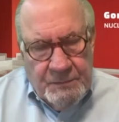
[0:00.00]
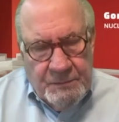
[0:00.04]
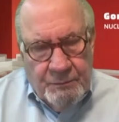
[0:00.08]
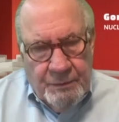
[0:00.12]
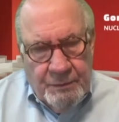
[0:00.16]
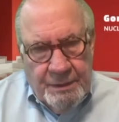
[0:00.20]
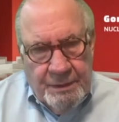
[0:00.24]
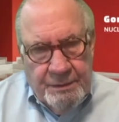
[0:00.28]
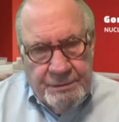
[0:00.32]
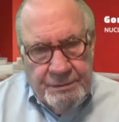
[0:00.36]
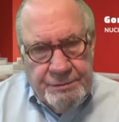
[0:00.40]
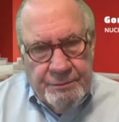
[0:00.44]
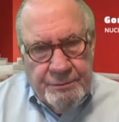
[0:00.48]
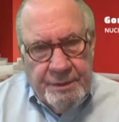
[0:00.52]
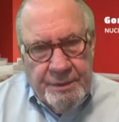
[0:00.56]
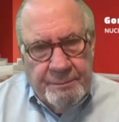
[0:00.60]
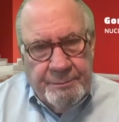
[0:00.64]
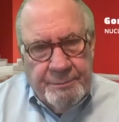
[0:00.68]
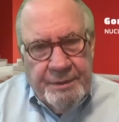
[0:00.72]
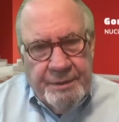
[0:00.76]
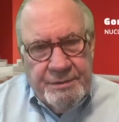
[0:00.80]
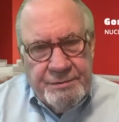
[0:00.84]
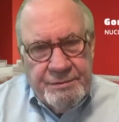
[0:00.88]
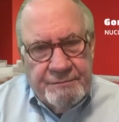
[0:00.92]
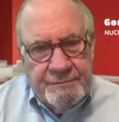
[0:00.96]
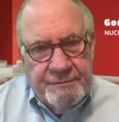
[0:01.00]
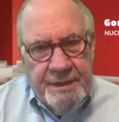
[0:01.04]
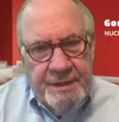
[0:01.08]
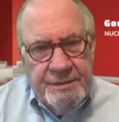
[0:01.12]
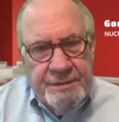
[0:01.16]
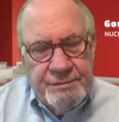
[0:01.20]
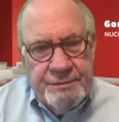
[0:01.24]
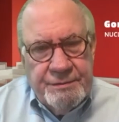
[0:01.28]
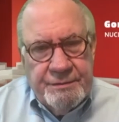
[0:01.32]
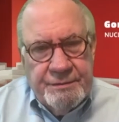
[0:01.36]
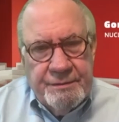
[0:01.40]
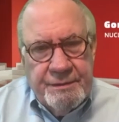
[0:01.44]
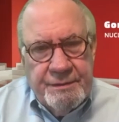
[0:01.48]
historic
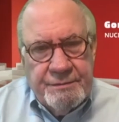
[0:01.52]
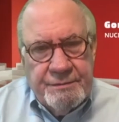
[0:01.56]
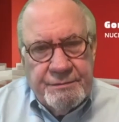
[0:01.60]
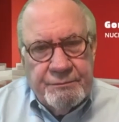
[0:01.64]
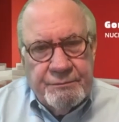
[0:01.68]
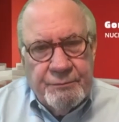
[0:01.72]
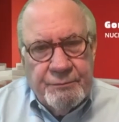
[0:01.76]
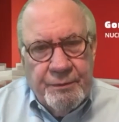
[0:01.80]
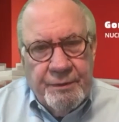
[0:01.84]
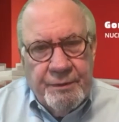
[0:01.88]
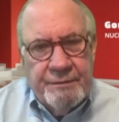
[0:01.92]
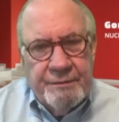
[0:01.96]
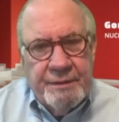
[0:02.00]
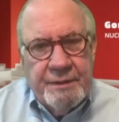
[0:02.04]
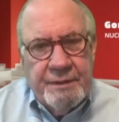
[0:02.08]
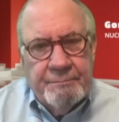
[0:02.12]
preservation is one of the